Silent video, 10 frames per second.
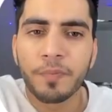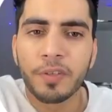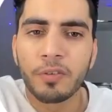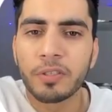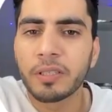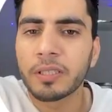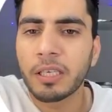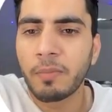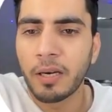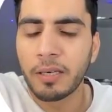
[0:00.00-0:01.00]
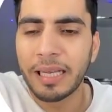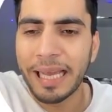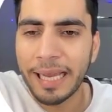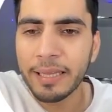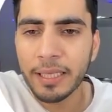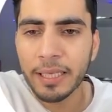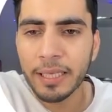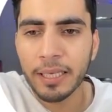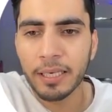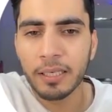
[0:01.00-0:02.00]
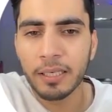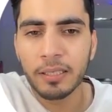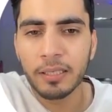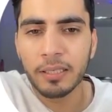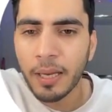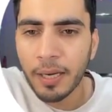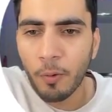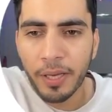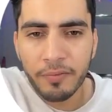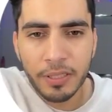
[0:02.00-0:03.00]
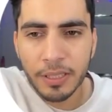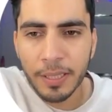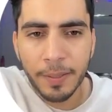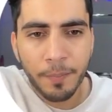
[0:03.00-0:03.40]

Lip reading: using this command, and then now here we see